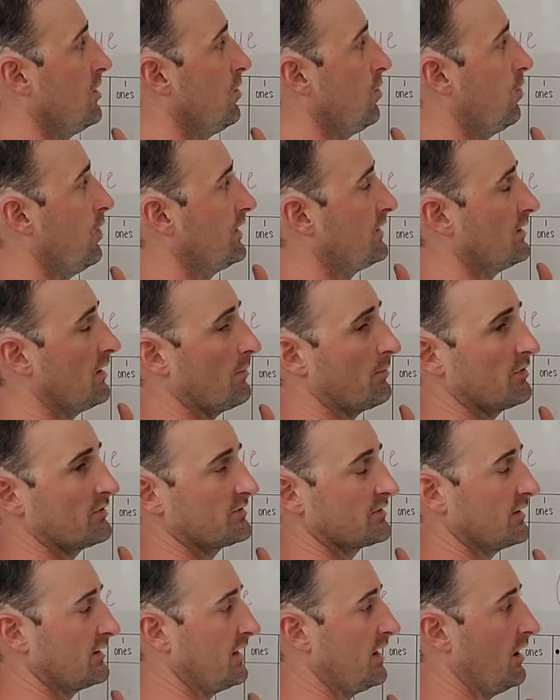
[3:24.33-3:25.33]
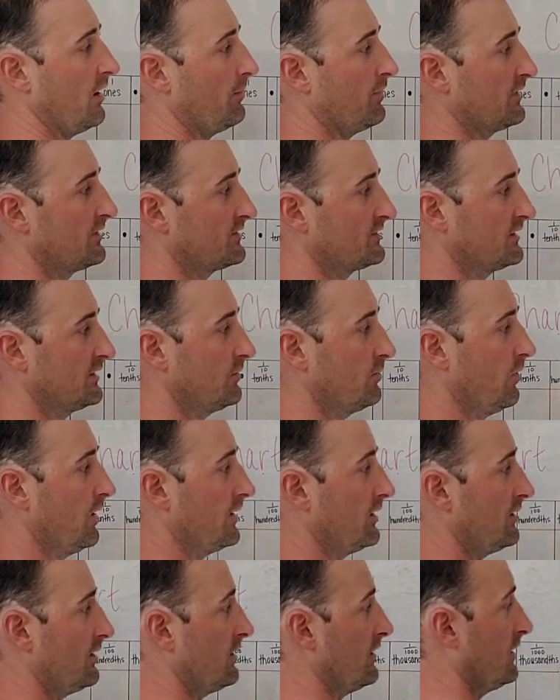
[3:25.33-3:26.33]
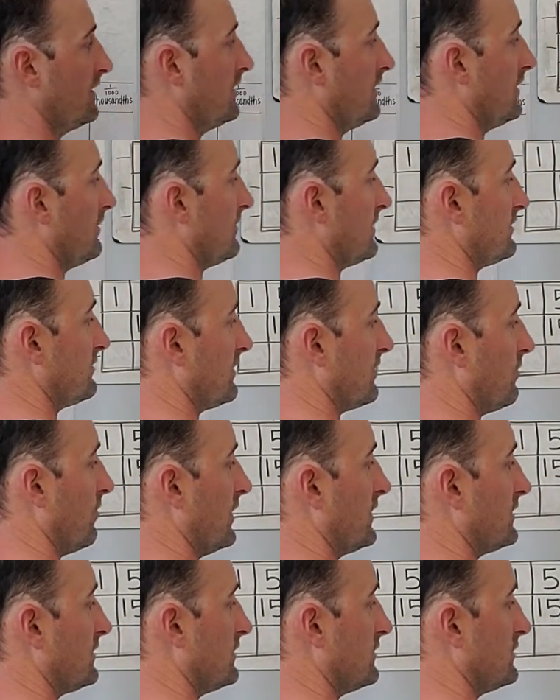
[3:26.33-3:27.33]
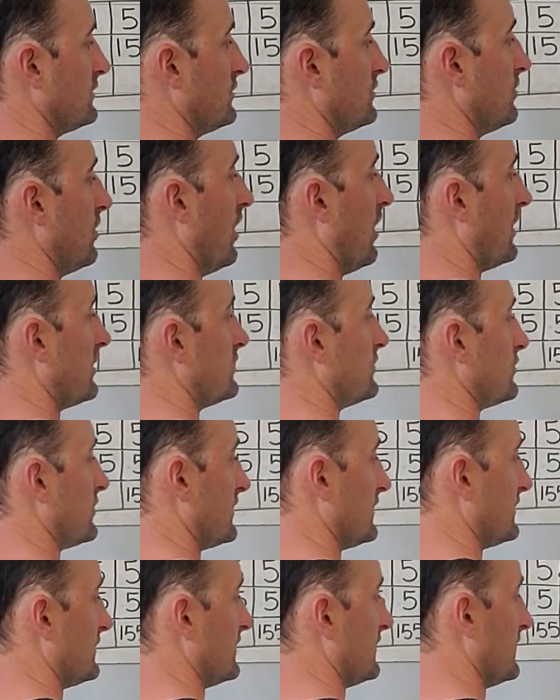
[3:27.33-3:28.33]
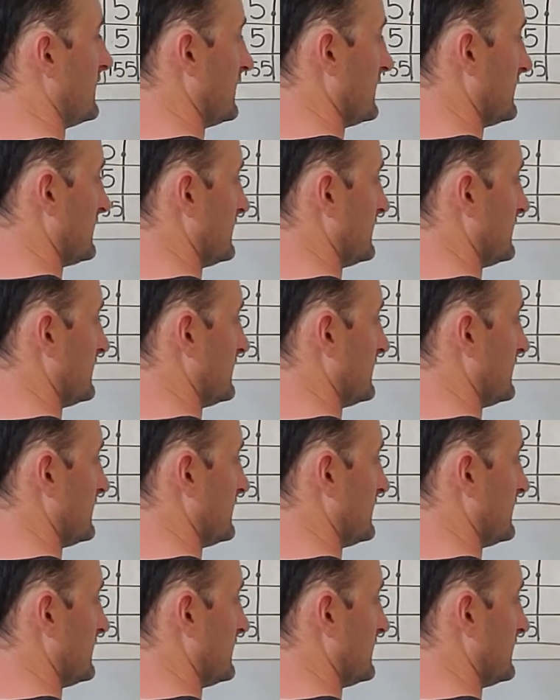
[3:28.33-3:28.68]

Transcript: What number is going to help us see between what two hundreds it is?